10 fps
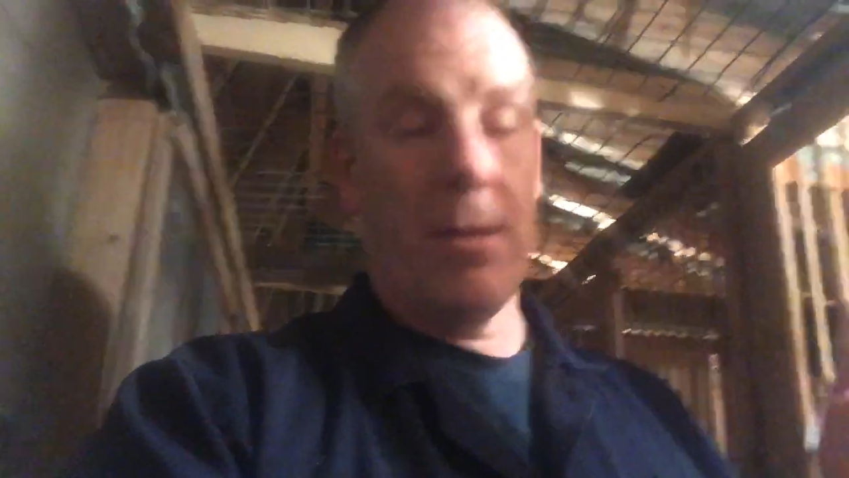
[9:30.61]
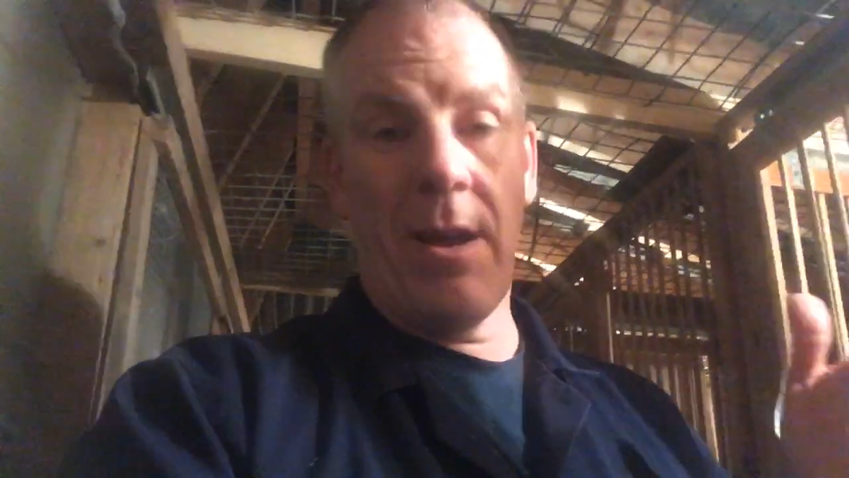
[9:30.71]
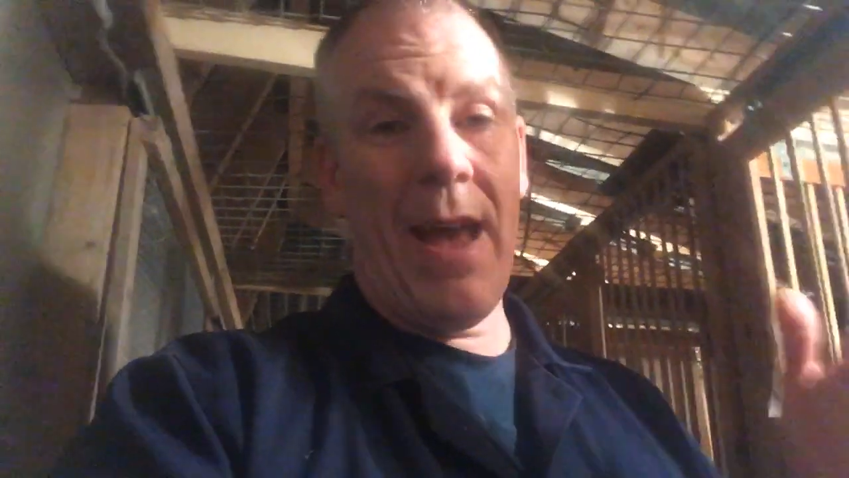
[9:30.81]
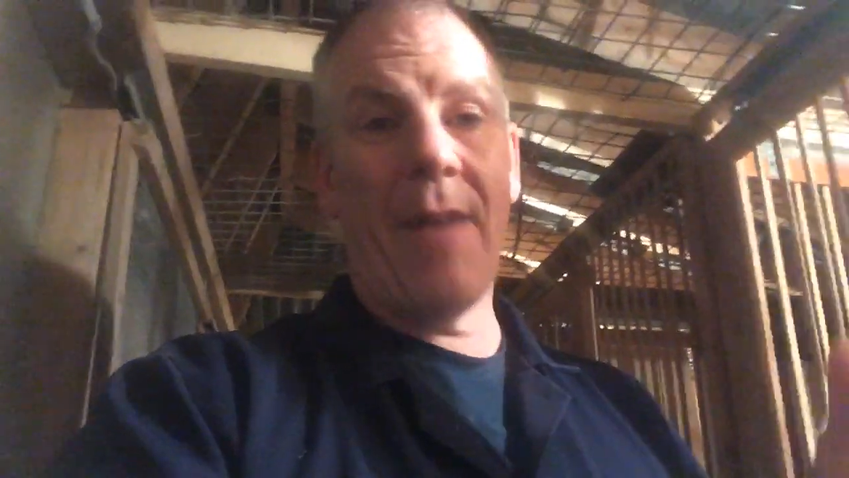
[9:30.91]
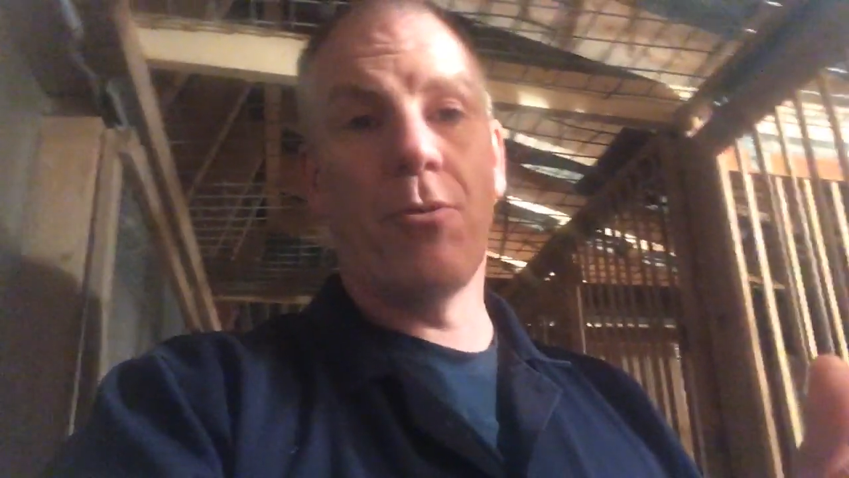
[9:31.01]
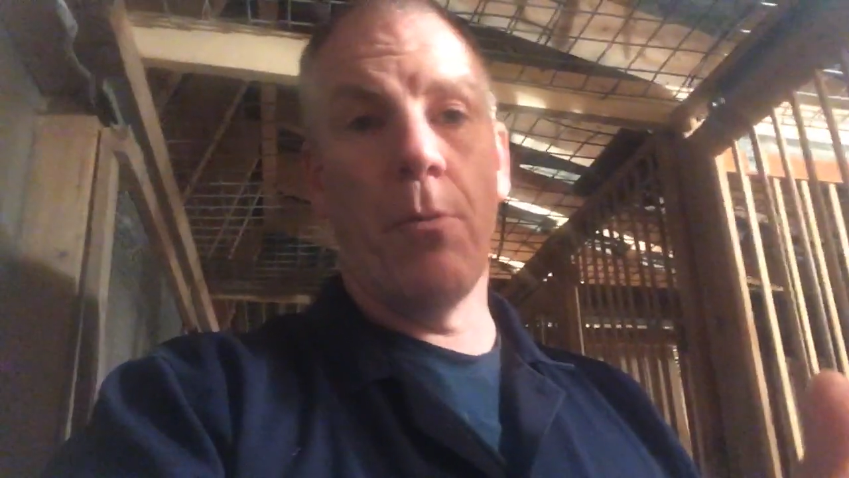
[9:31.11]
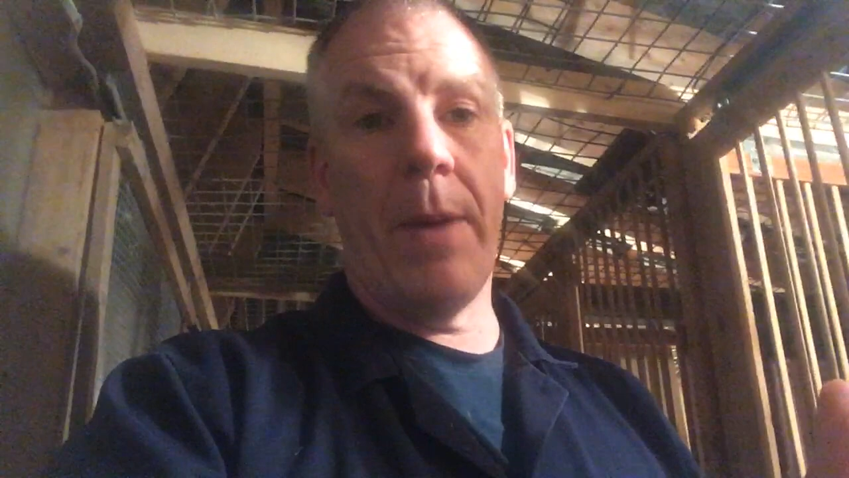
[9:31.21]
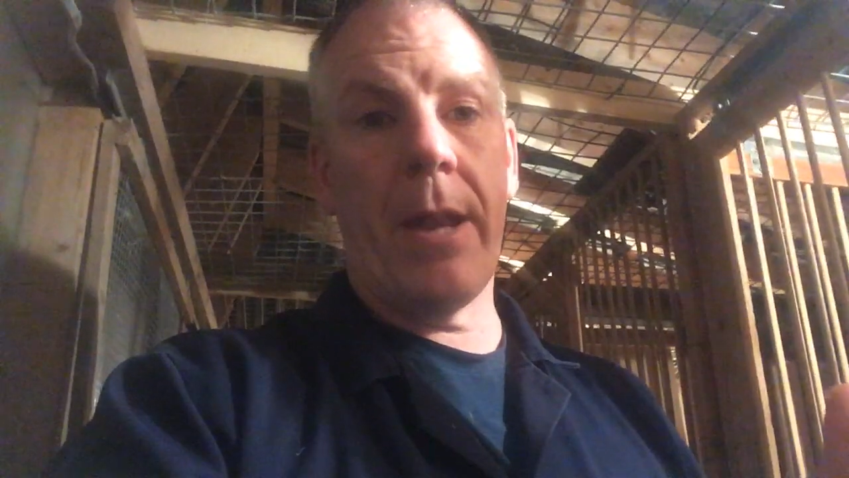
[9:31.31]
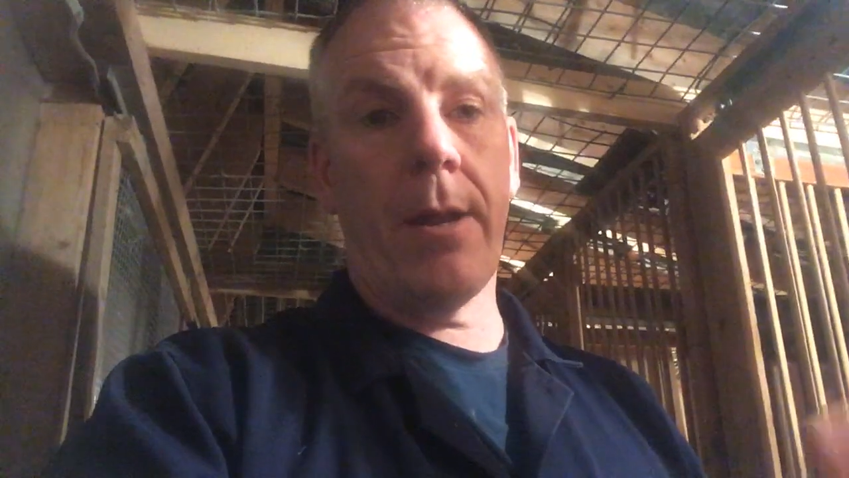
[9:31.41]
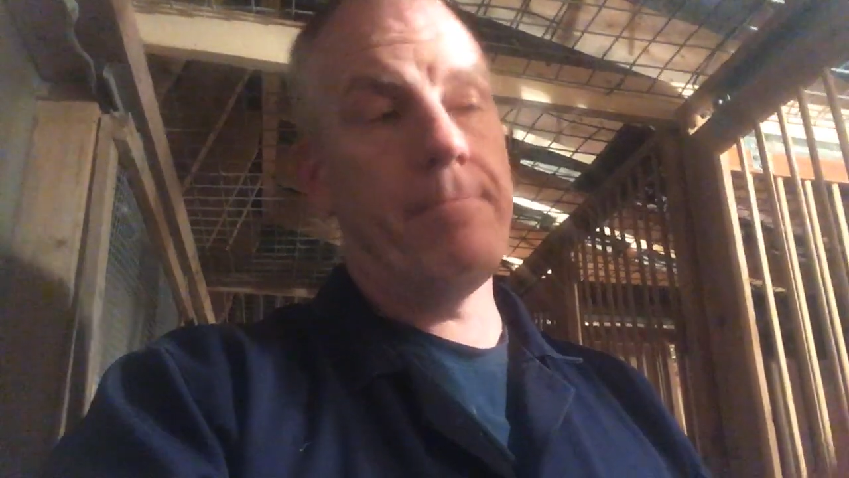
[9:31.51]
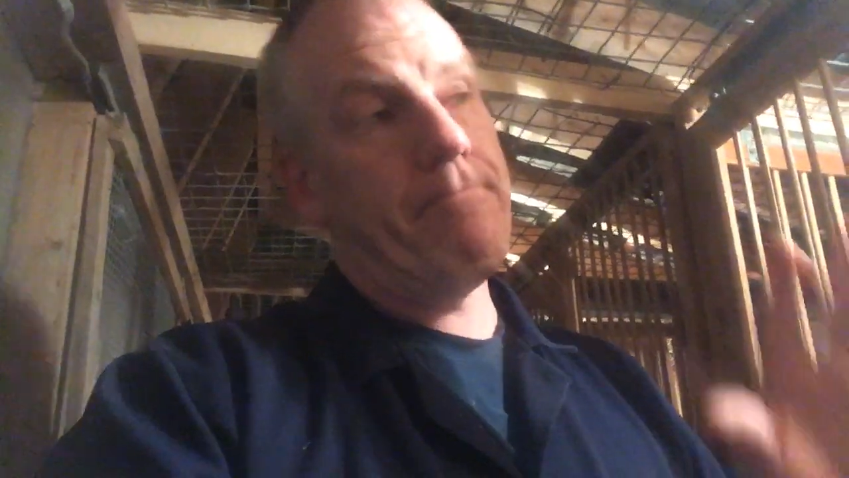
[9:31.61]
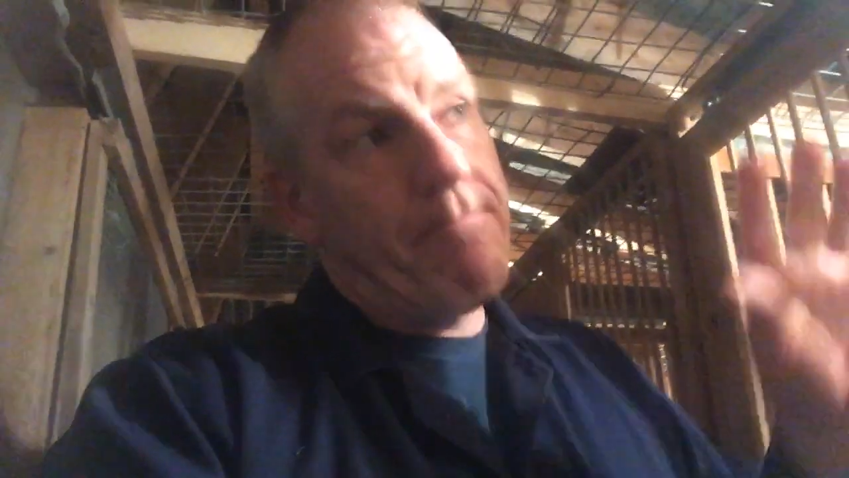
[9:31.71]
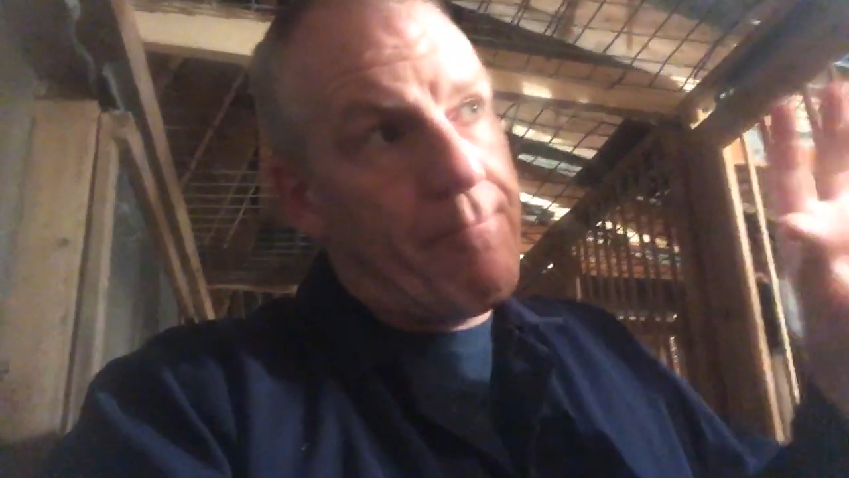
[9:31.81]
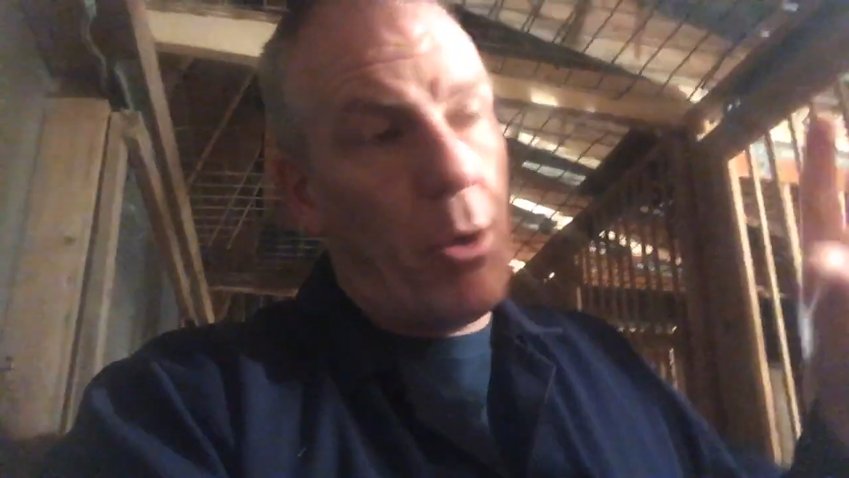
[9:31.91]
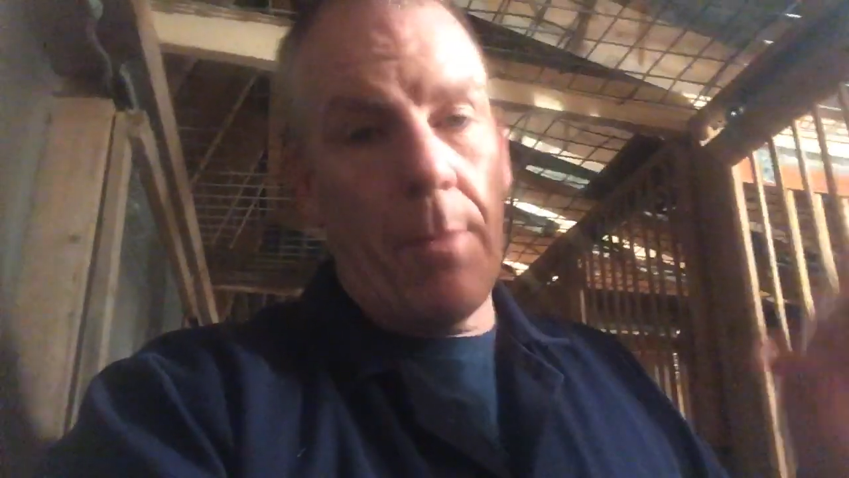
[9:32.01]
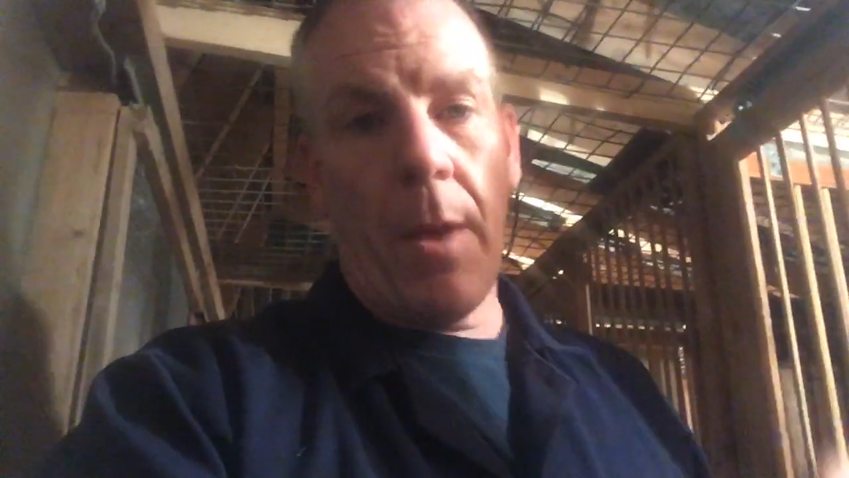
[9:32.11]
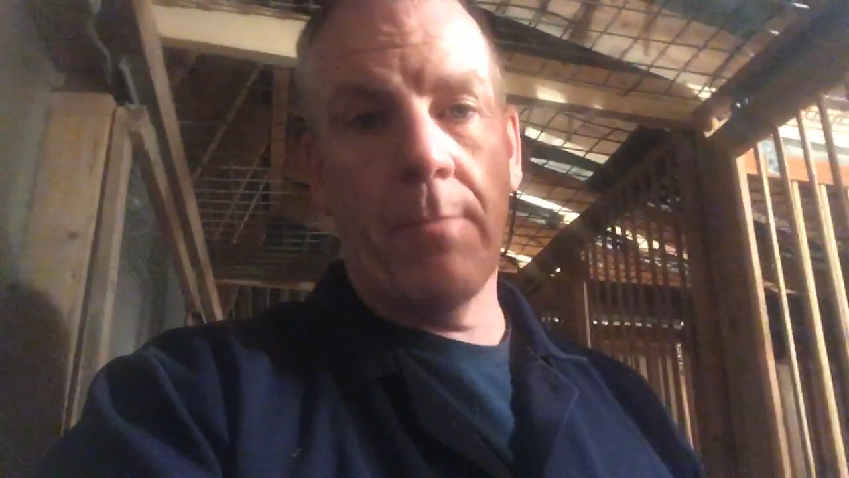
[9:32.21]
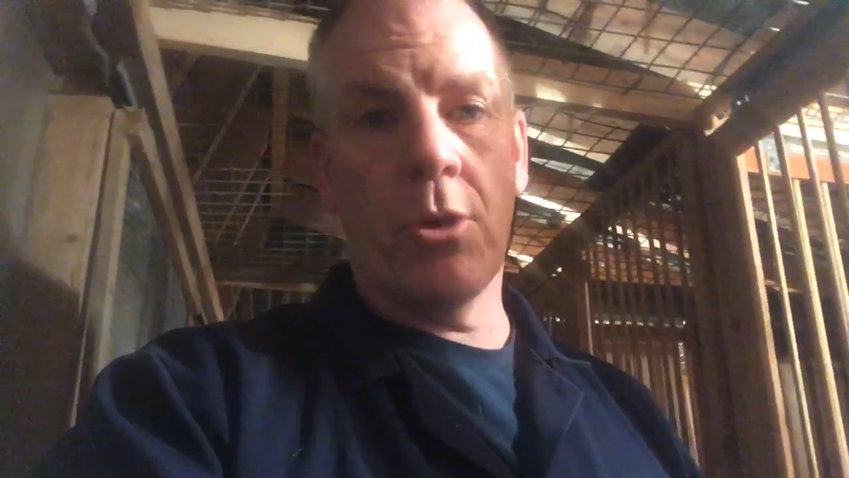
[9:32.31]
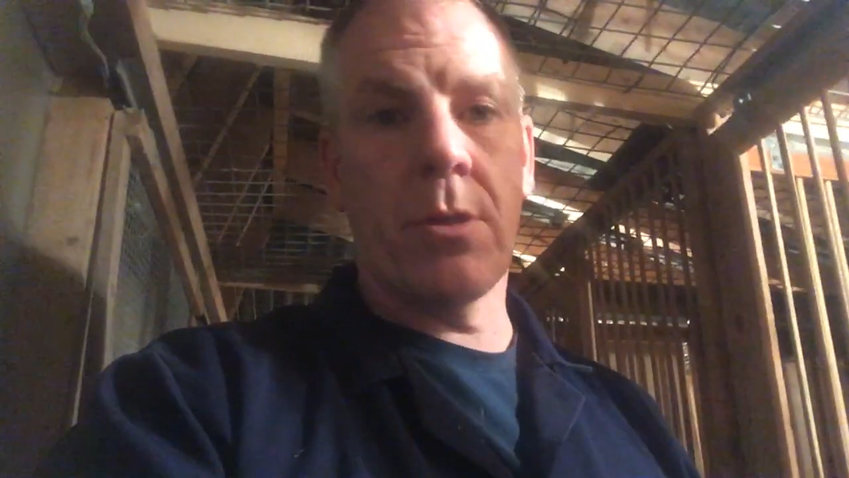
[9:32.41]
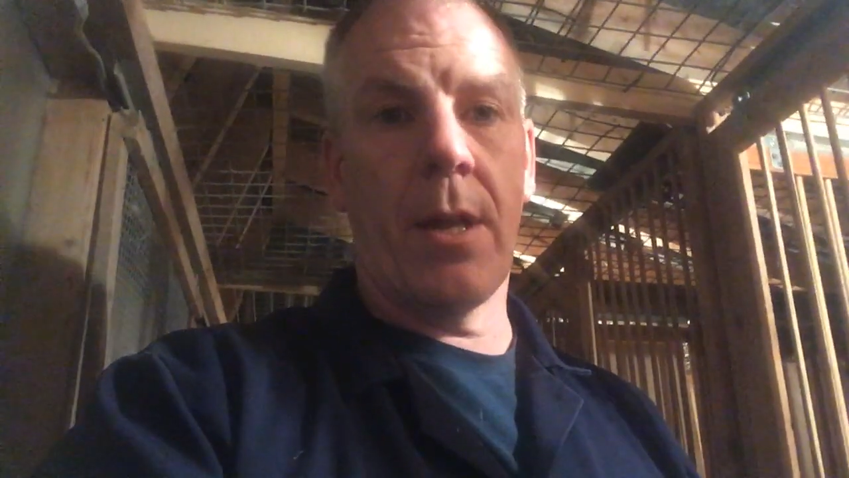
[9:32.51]
I have done better, but I'm
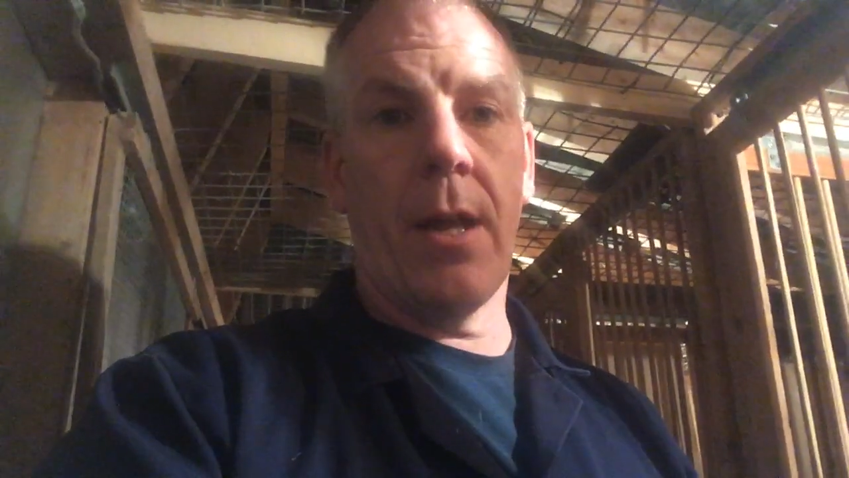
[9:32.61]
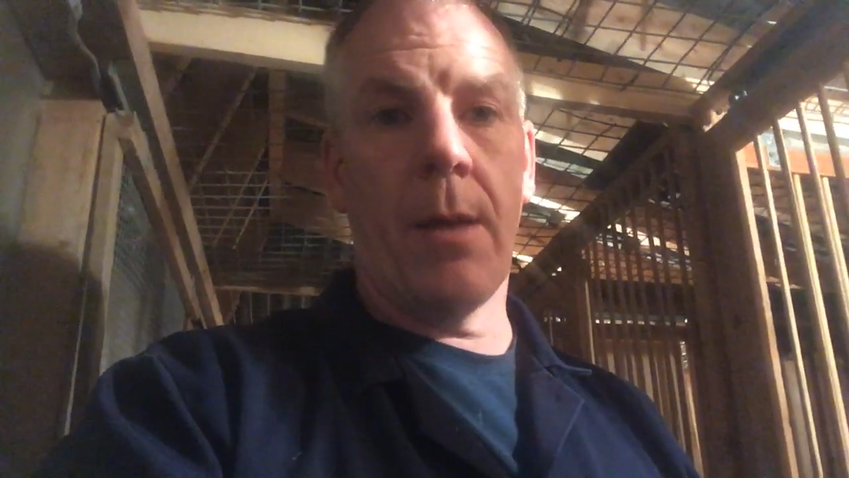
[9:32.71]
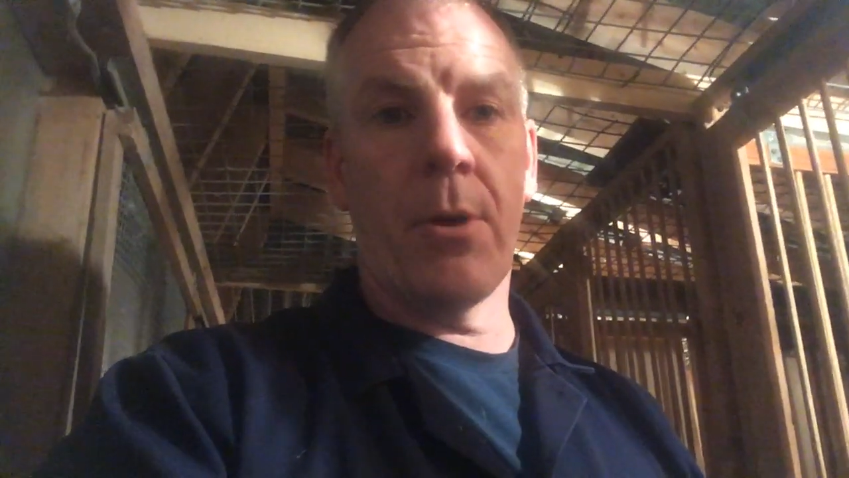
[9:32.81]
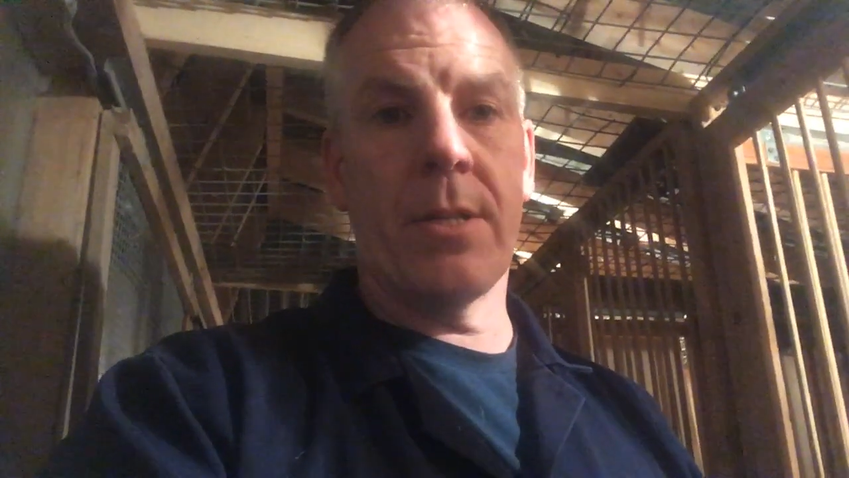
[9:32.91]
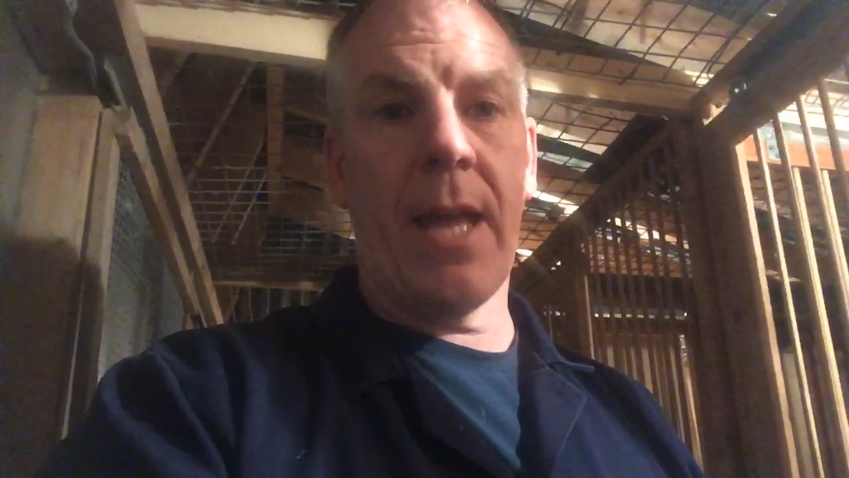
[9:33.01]
gonna